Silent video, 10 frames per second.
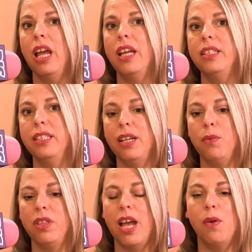and stay
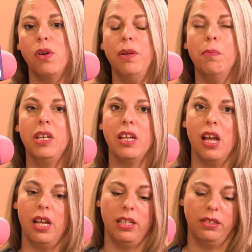with that one,
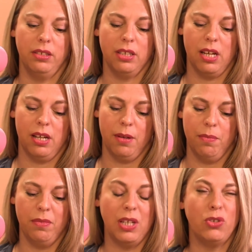because
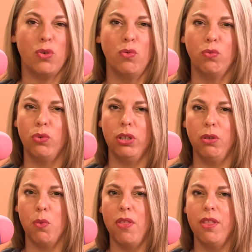they don't
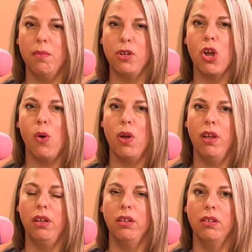really want them
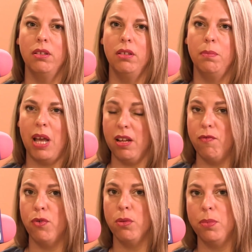going back and
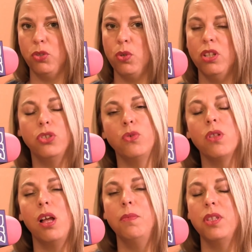forth between the two
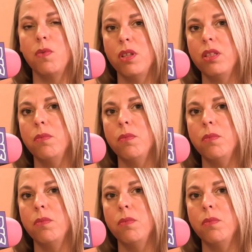clubs. They want